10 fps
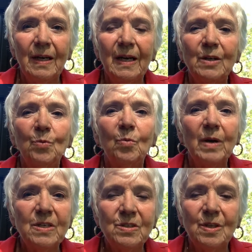and
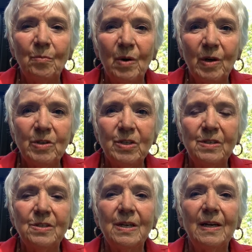erase the
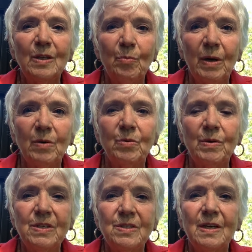margins and the
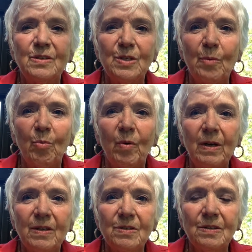boundaries that
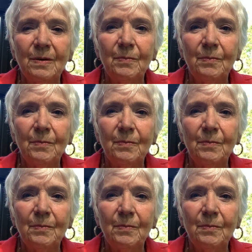separate us.